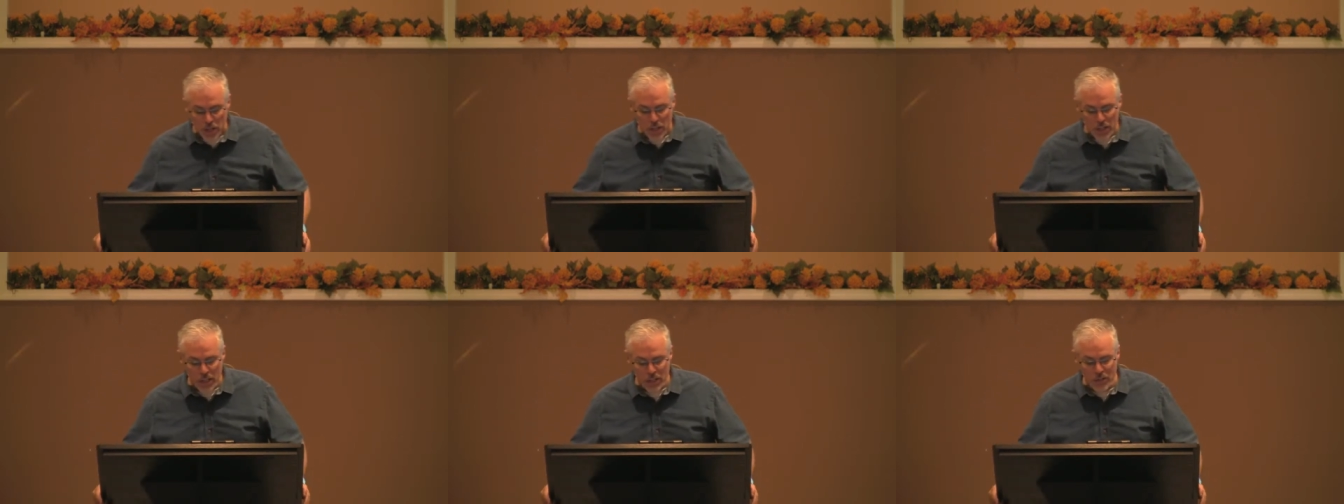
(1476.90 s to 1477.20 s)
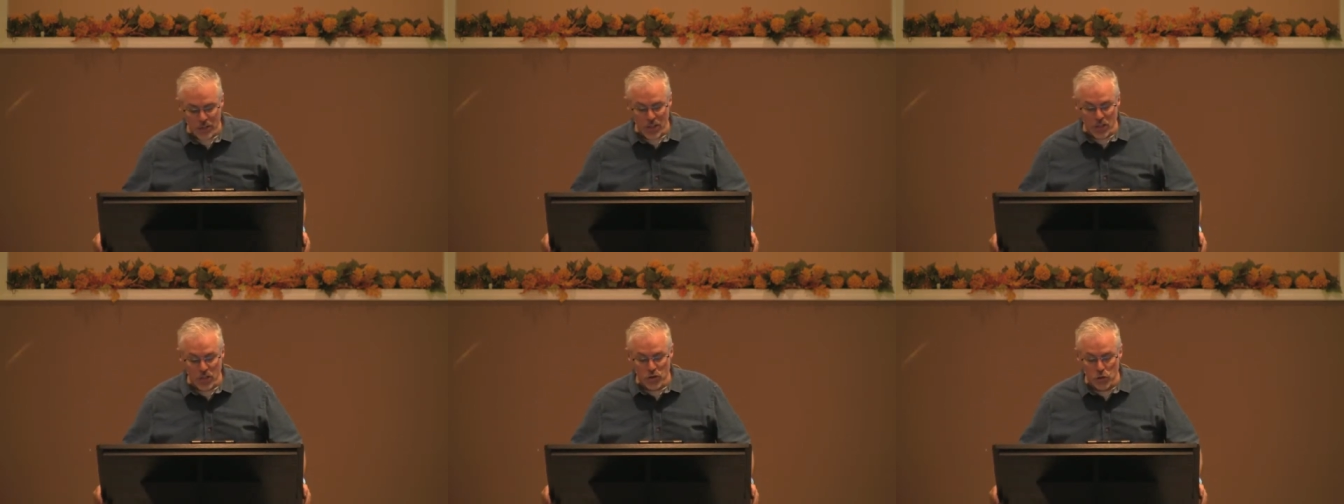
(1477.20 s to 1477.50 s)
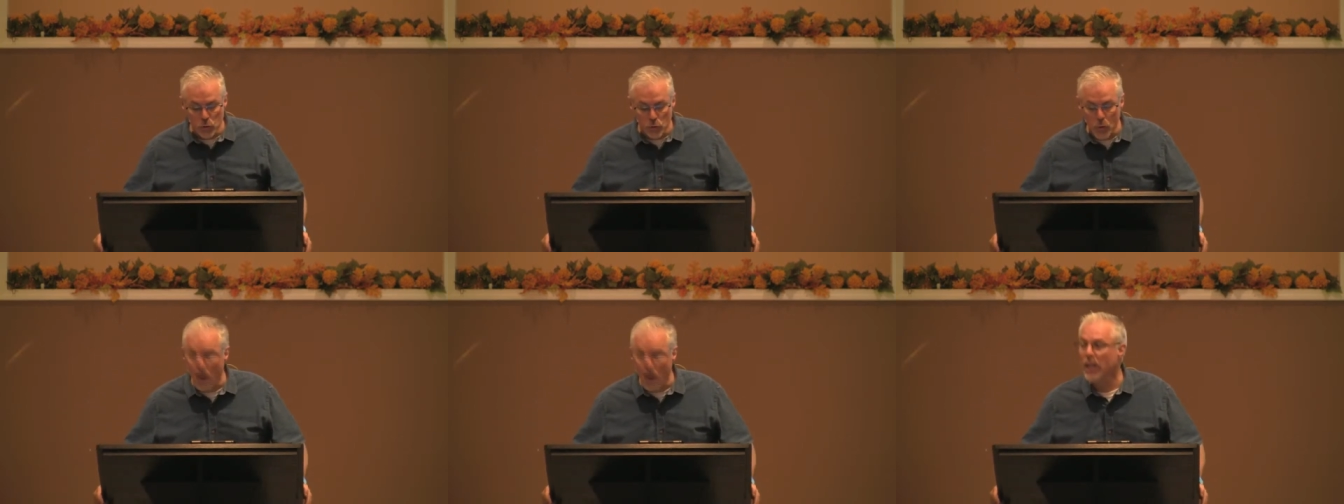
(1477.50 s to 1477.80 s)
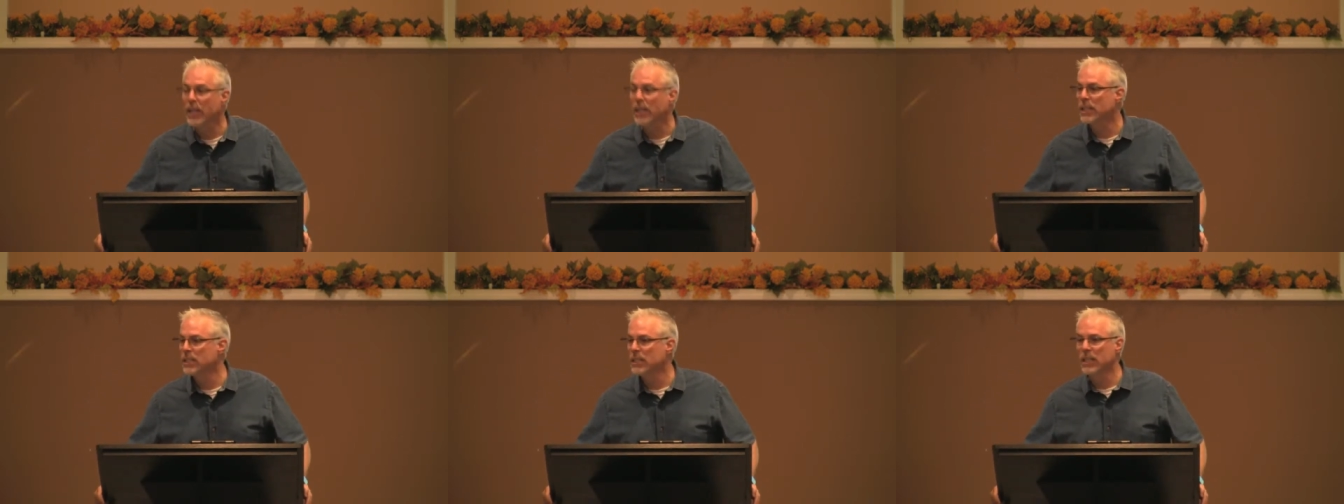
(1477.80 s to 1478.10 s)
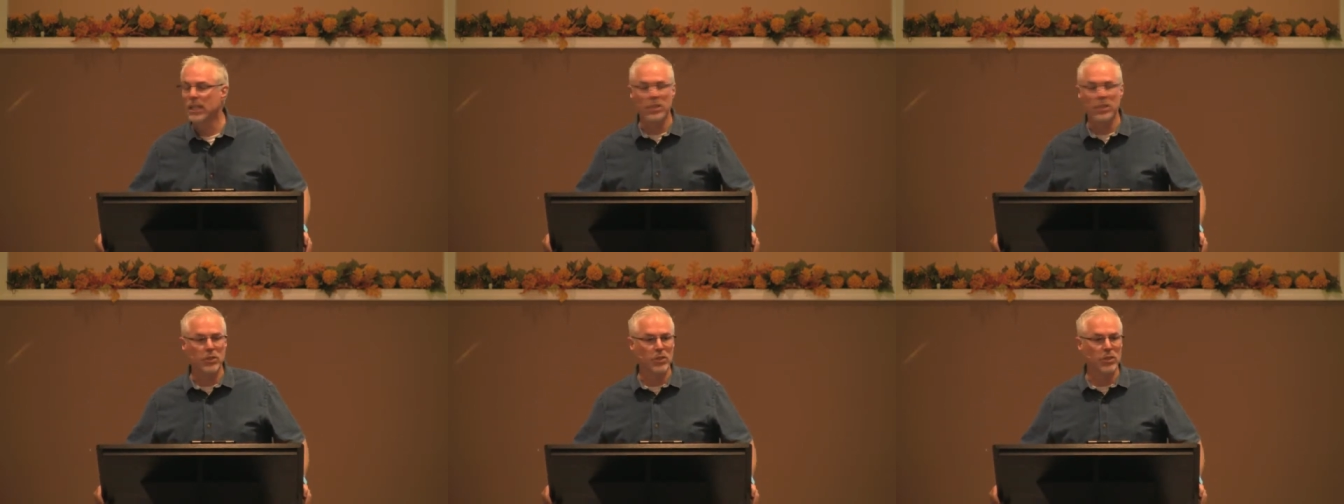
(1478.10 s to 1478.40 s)
He said
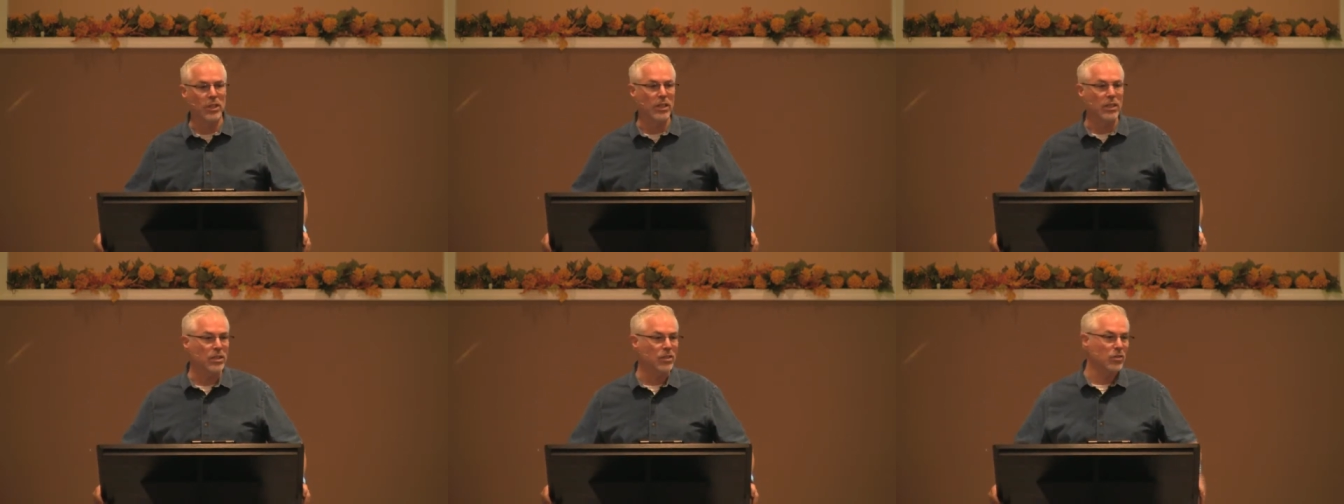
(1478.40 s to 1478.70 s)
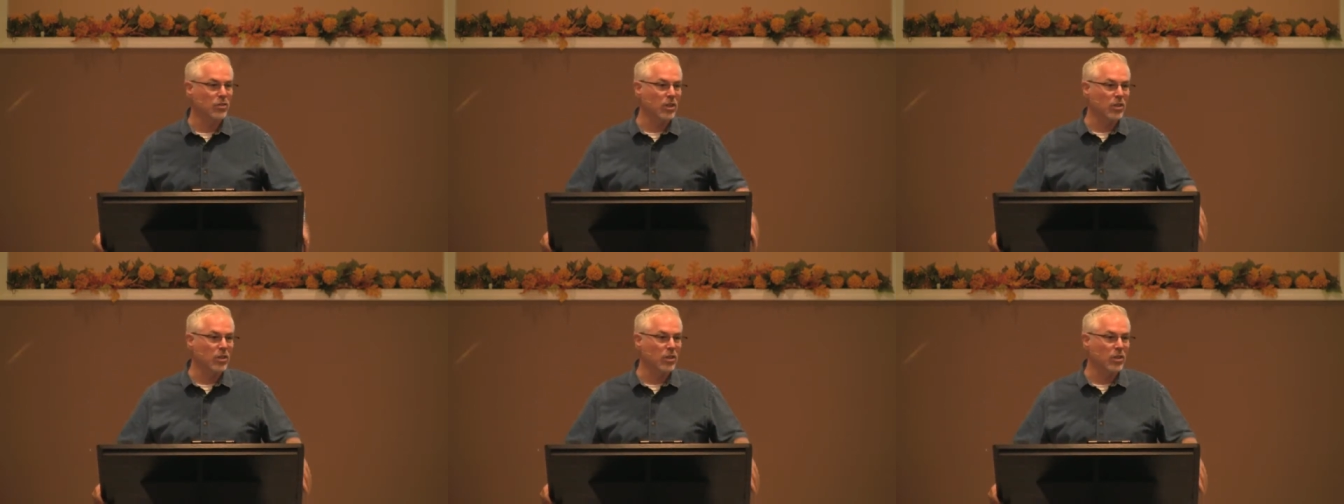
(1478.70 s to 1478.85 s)
drunkenness. Now this